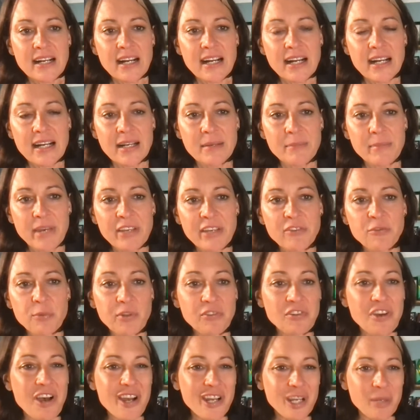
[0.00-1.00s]
as we
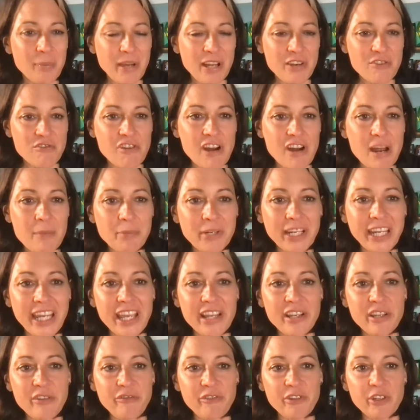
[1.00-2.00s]
talk about
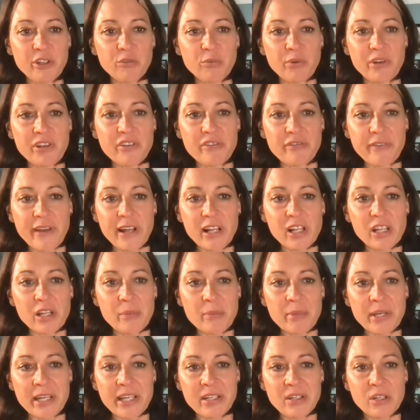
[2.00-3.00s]
Tropicana Field
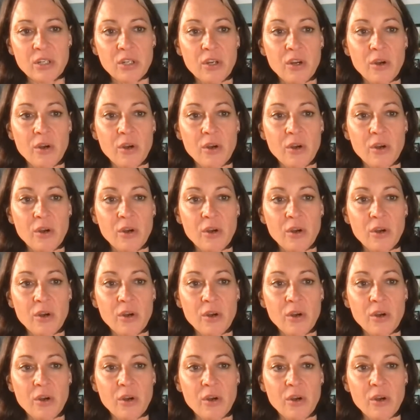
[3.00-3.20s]
redevelopment,